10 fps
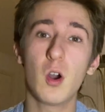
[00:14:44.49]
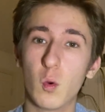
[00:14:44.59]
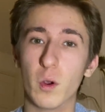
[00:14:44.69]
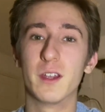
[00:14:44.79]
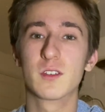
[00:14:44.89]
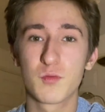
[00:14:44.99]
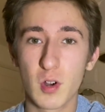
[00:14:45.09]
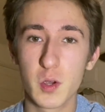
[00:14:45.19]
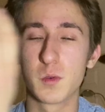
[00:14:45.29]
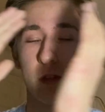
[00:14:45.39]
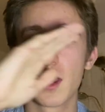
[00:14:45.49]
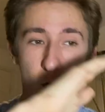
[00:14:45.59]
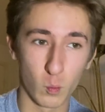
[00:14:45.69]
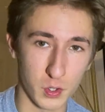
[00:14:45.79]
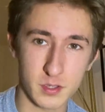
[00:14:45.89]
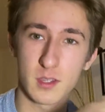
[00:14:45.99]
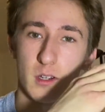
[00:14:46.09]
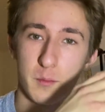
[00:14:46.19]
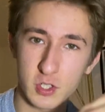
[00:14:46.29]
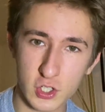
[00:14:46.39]
Oh, it's Rose. What's the
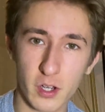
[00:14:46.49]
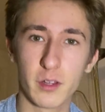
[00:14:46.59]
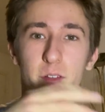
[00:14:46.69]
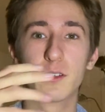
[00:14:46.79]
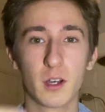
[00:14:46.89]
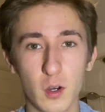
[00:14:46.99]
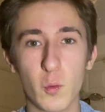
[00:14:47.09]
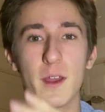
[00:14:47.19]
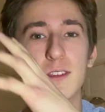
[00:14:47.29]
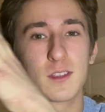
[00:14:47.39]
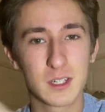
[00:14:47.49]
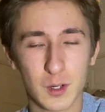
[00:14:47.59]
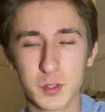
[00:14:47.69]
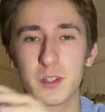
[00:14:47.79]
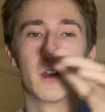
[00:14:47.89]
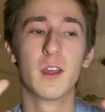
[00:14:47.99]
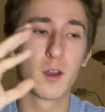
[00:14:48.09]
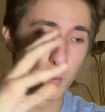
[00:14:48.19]
Timeless Child? Oh, it's the Doctor.